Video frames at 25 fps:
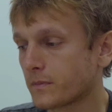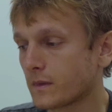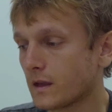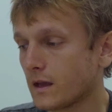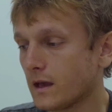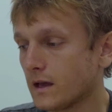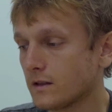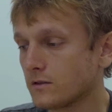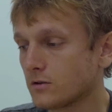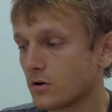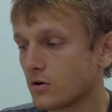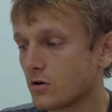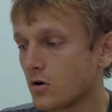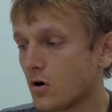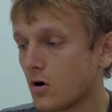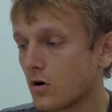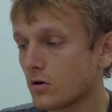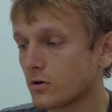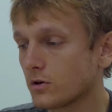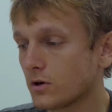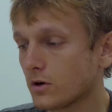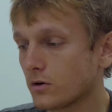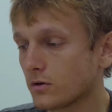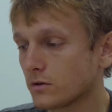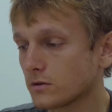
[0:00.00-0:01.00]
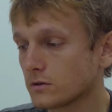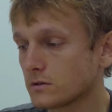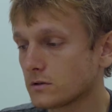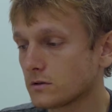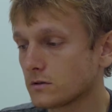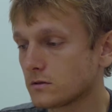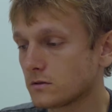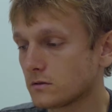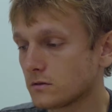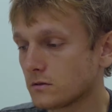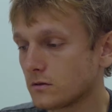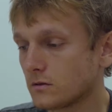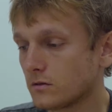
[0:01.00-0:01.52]
and the
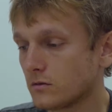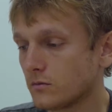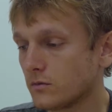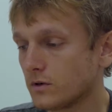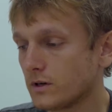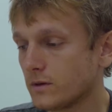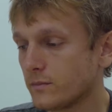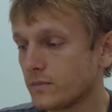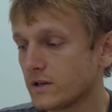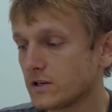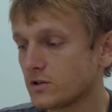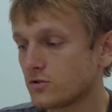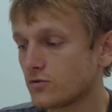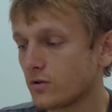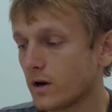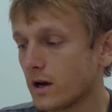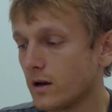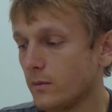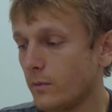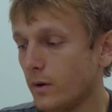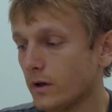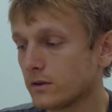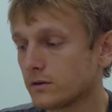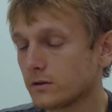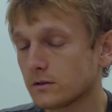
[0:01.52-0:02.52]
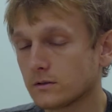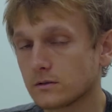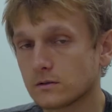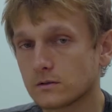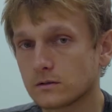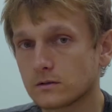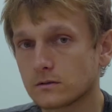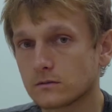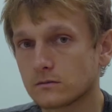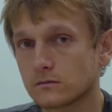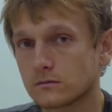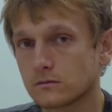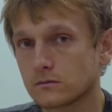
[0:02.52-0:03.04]
corners will be gray
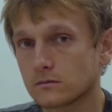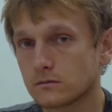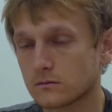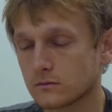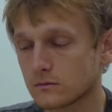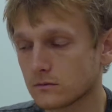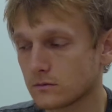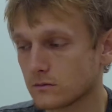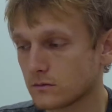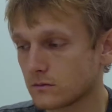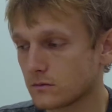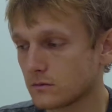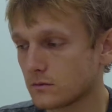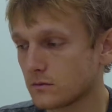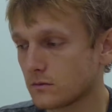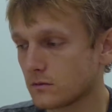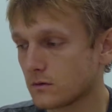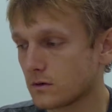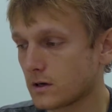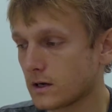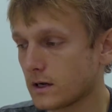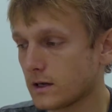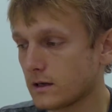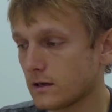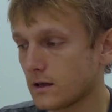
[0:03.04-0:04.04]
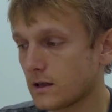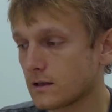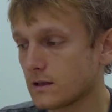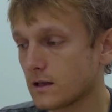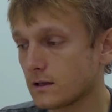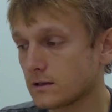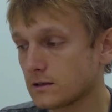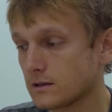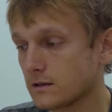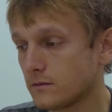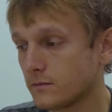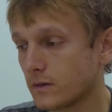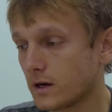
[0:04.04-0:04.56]
buttons. Okay, and
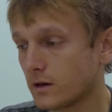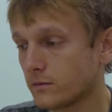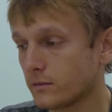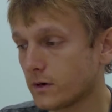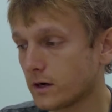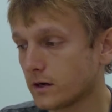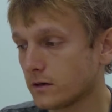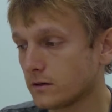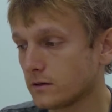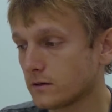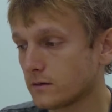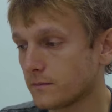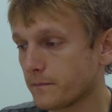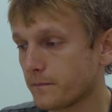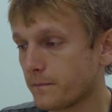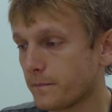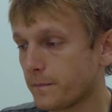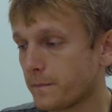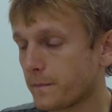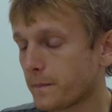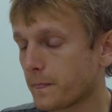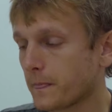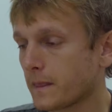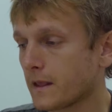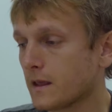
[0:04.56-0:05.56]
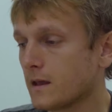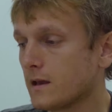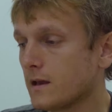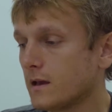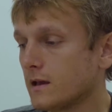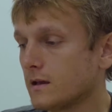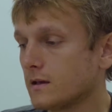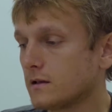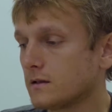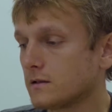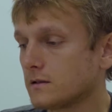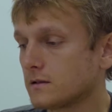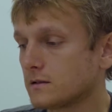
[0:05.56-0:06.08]
that's in my mind.
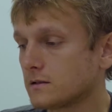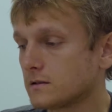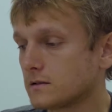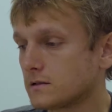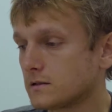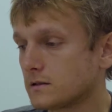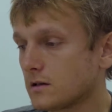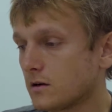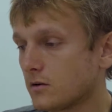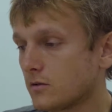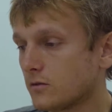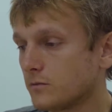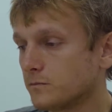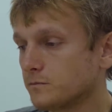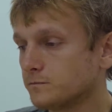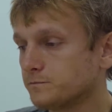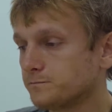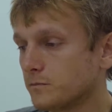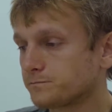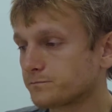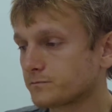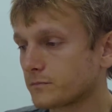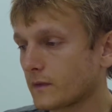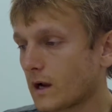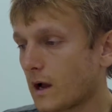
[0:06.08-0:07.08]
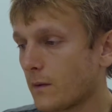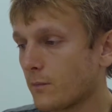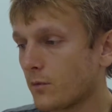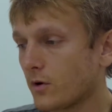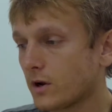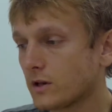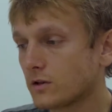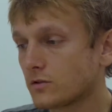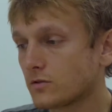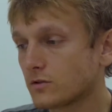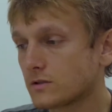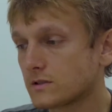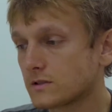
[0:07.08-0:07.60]
So I'm
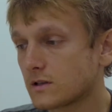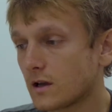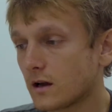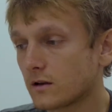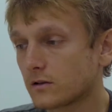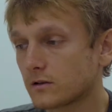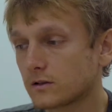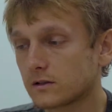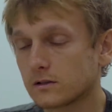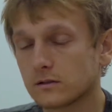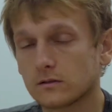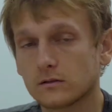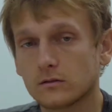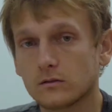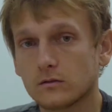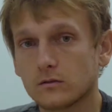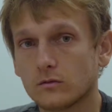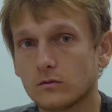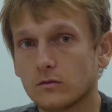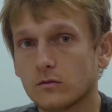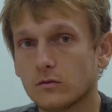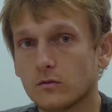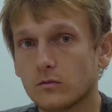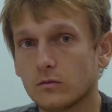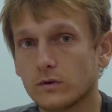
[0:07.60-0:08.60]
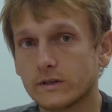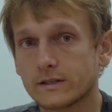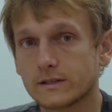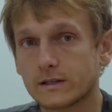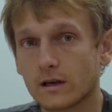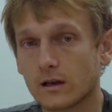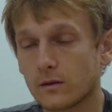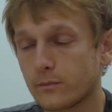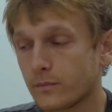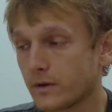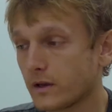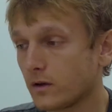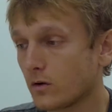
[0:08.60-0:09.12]
going to start with
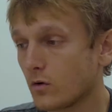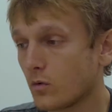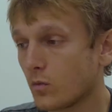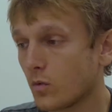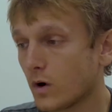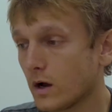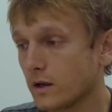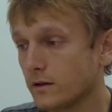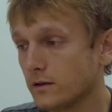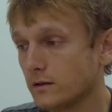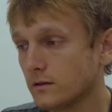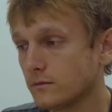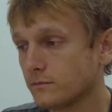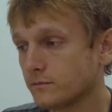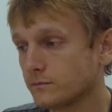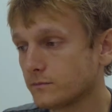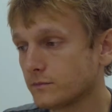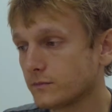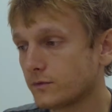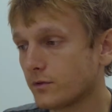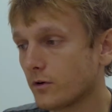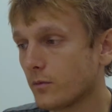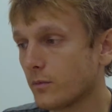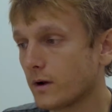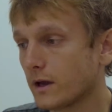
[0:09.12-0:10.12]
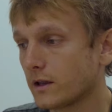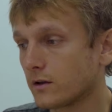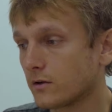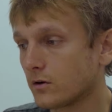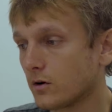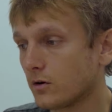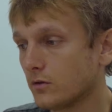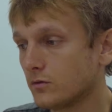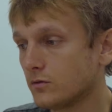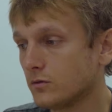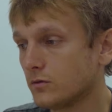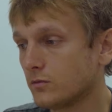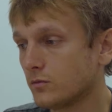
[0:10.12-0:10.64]
typing a 1 for my
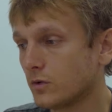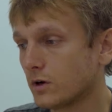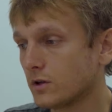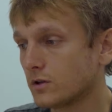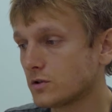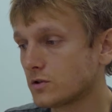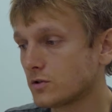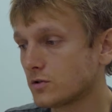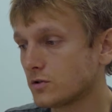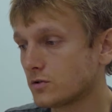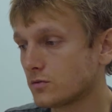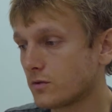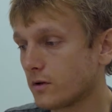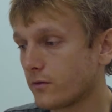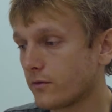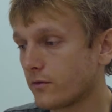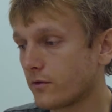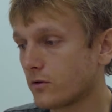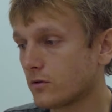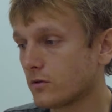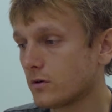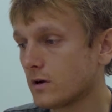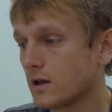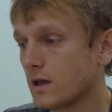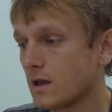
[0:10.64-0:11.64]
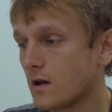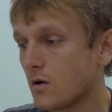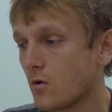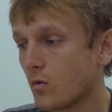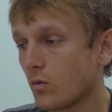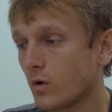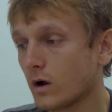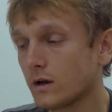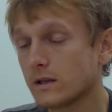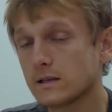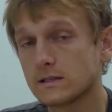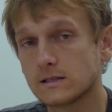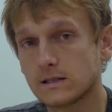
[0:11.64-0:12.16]
code, 1, 2, 3, 4.
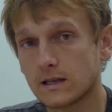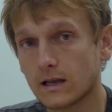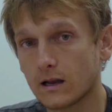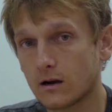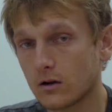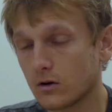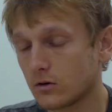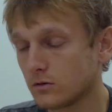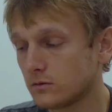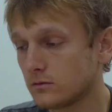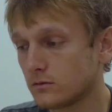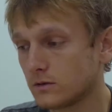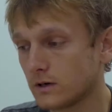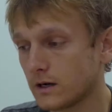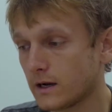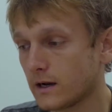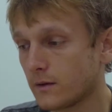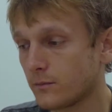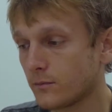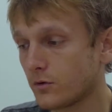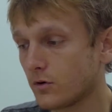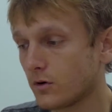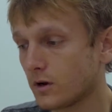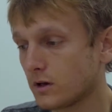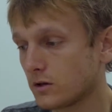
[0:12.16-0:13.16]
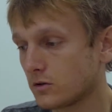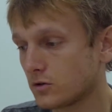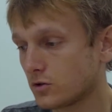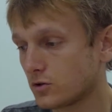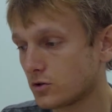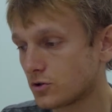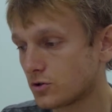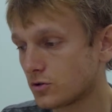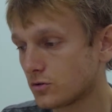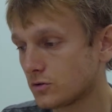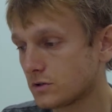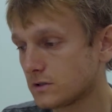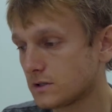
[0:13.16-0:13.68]
1 is yellow, and I'm going to
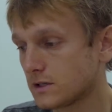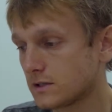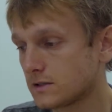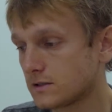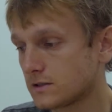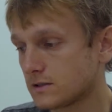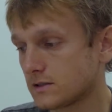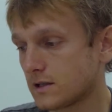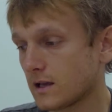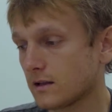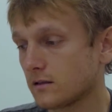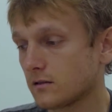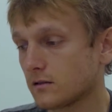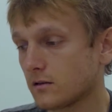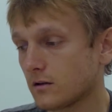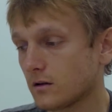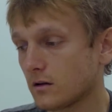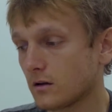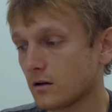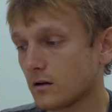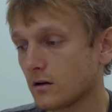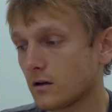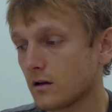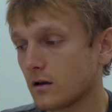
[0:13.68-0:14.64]
choose this center